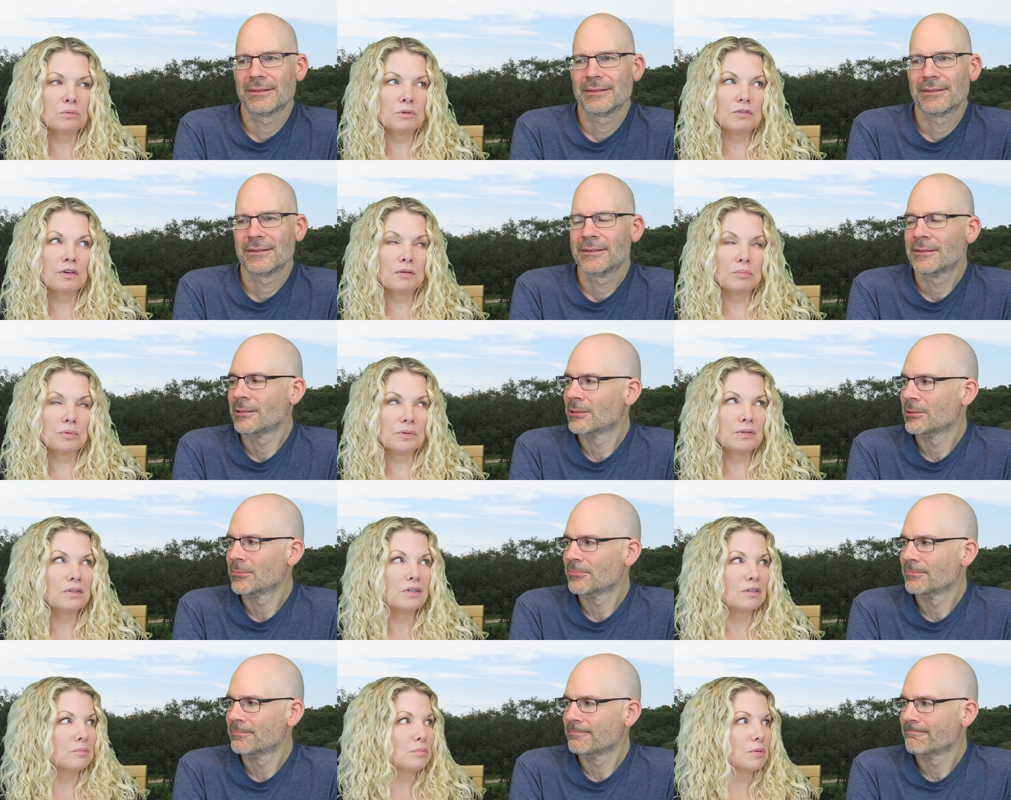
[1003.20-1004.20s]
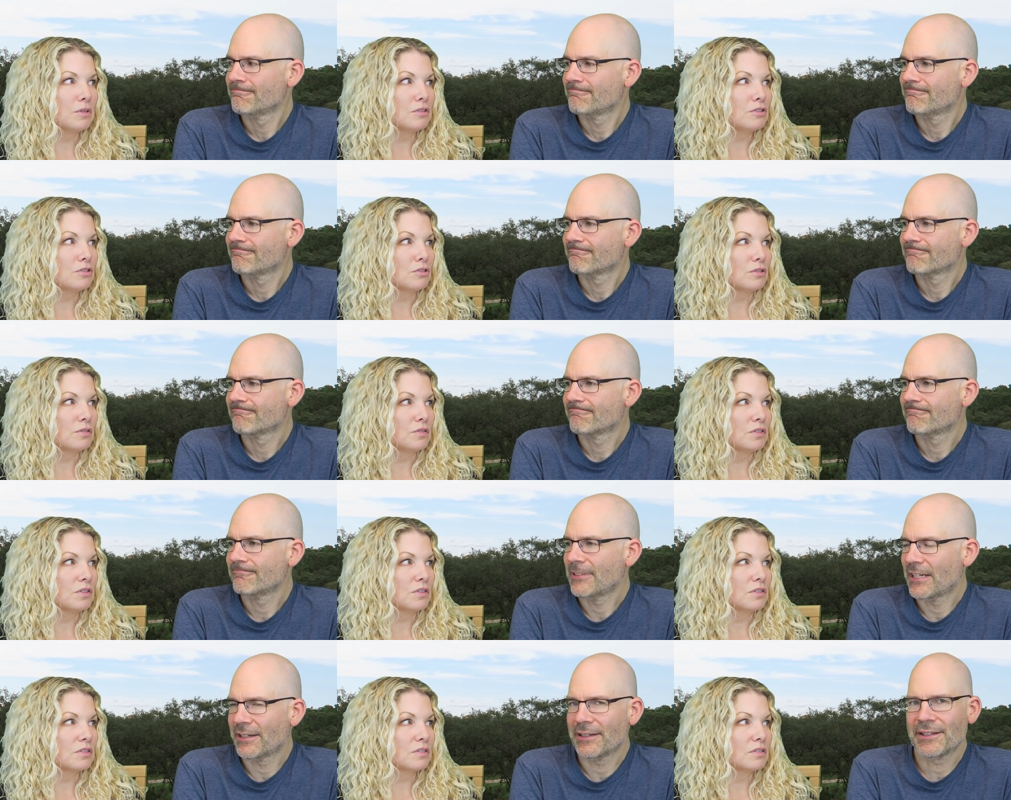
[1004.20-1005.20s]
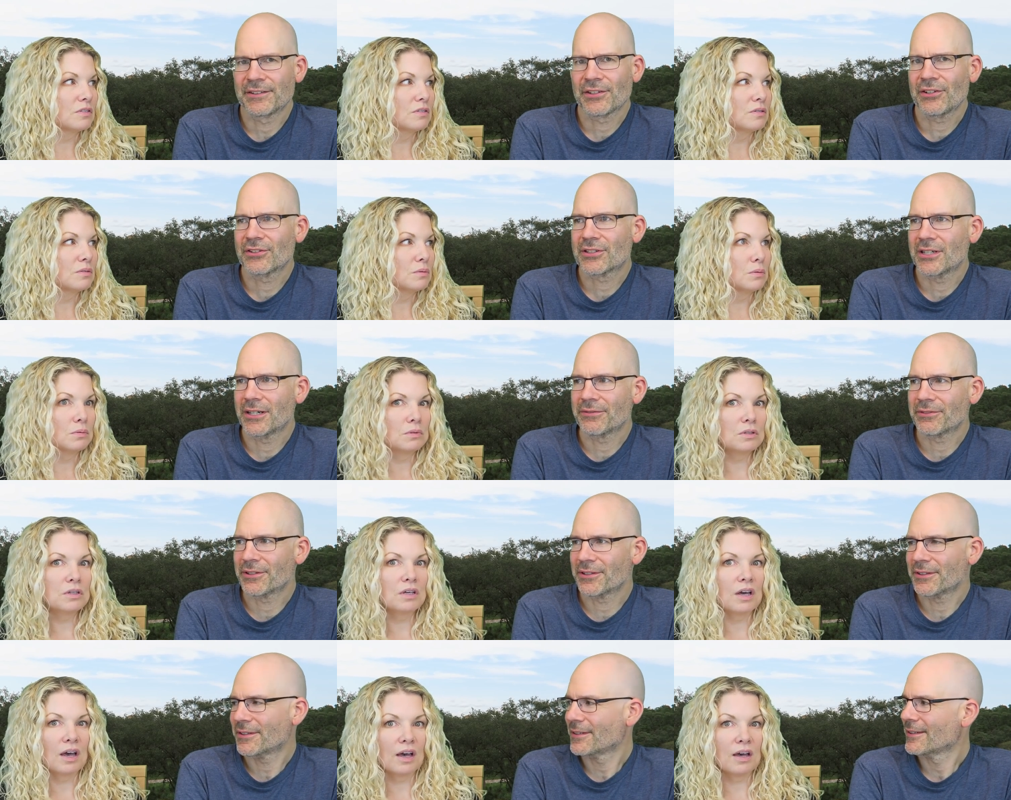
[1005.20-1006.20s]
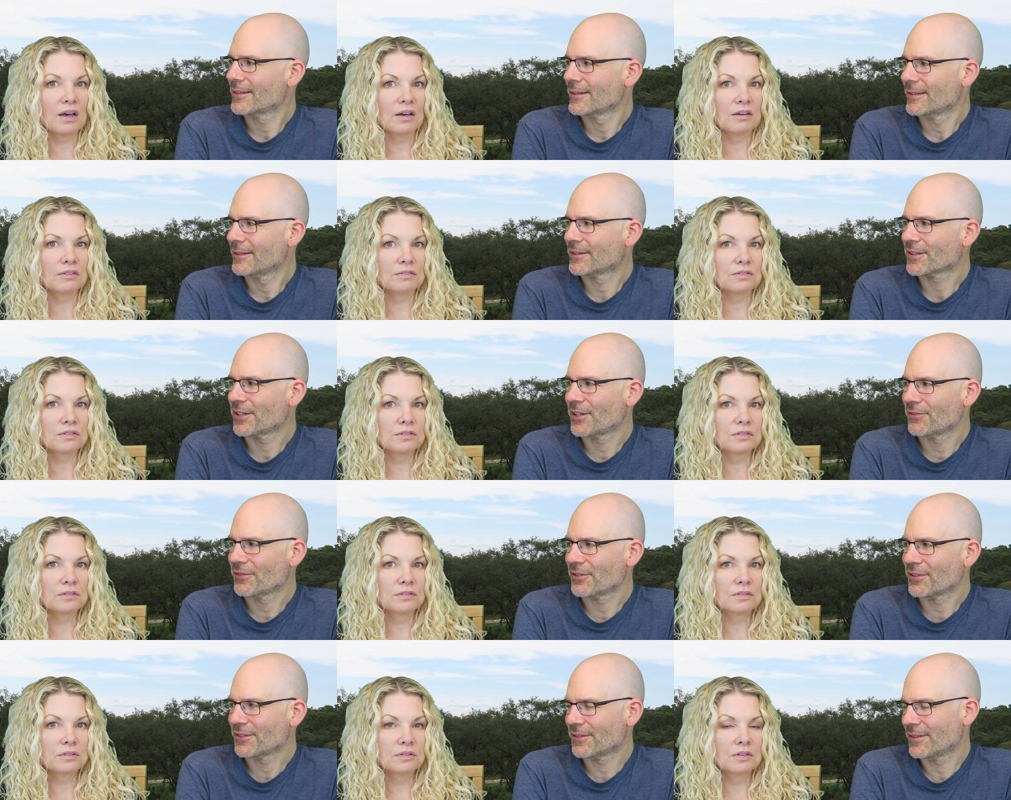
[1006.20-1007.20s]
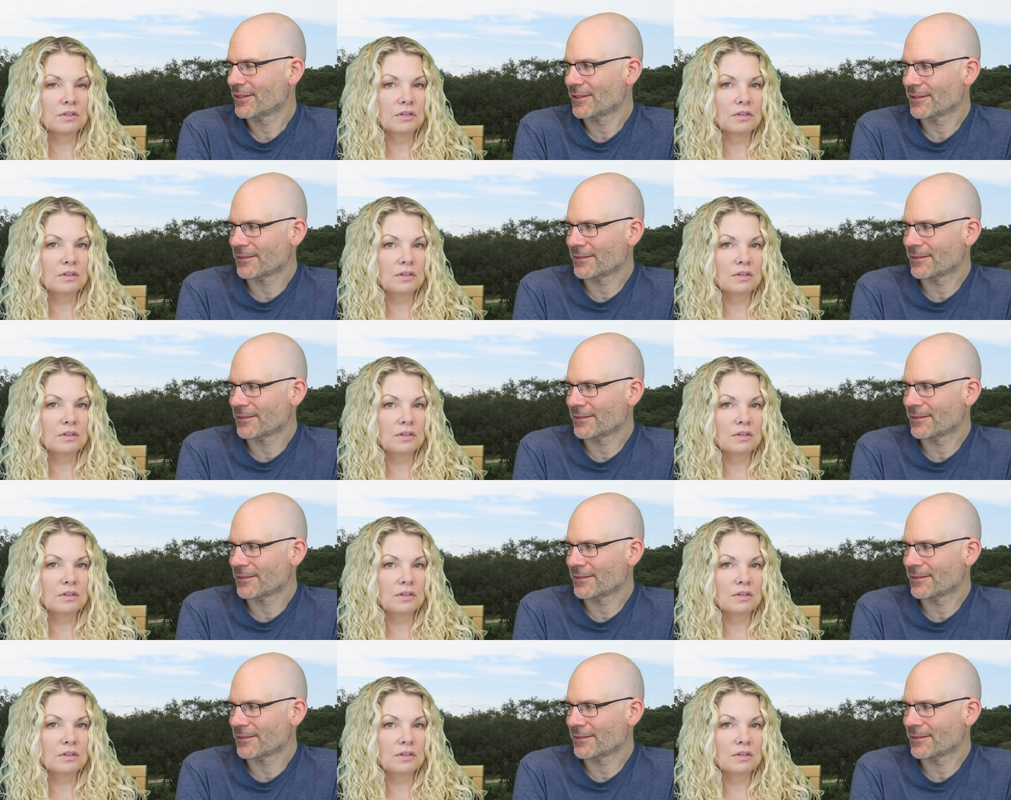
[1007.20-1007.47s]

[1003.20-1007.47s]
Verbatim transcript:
Speaker 1: there, we've had pretty good bus service.
Speaker 2: Yeah, it's all covered. We really have. It's covered.